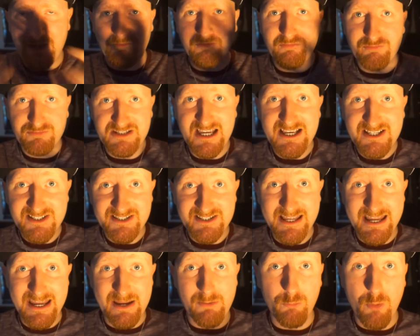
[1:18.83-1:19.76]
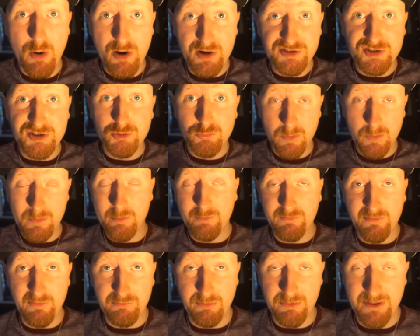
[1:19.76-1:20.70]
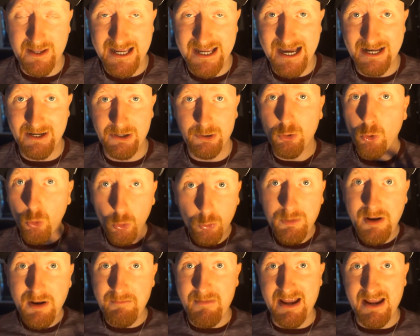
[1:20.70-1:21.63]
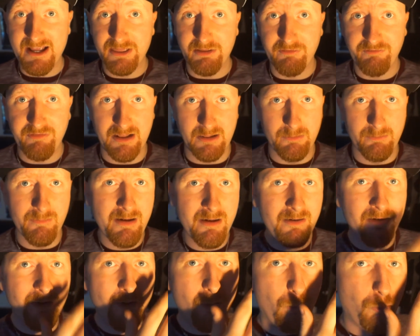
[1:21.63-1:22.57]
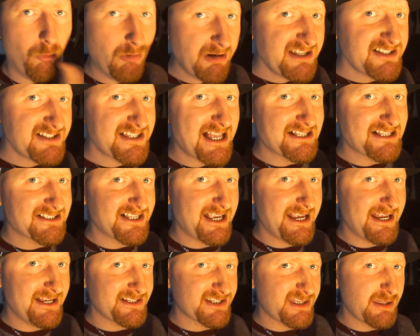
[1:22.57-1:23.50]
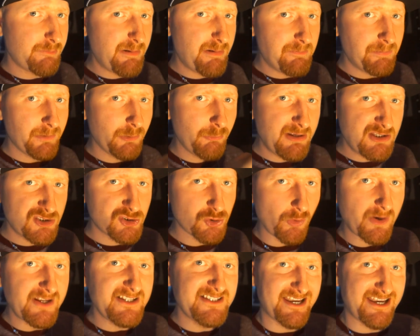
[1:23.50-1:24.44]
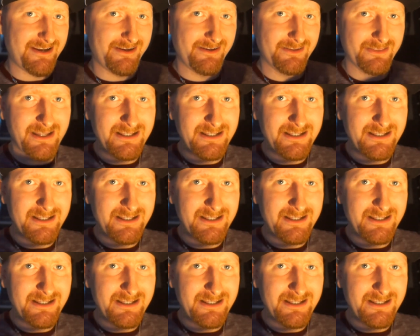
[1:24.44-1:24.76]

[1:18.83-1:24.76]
If Disney were to remove it from the canon or remake the film, what is that saying to the people who enjoyed it?